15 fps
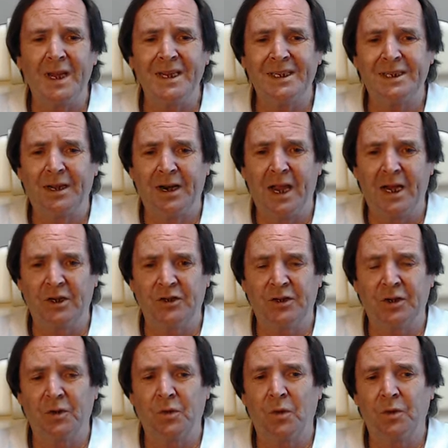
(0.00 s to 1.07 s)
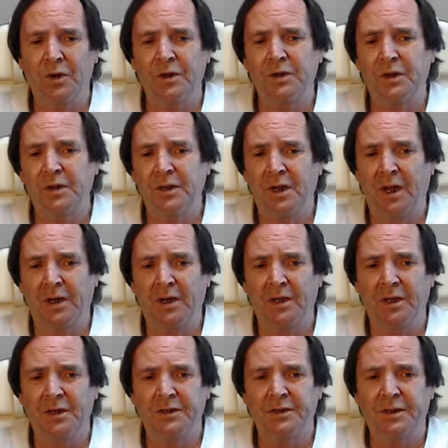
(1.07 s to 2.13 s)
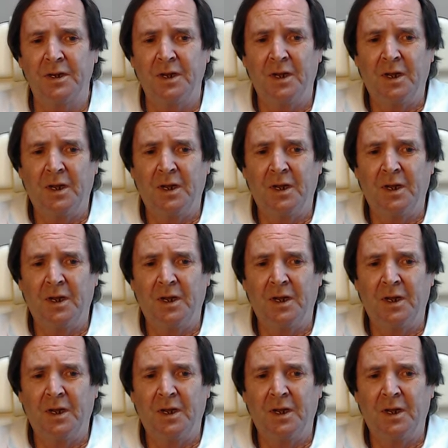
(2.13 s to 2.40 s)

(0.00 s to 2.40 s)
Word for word: interaction according to the analyst.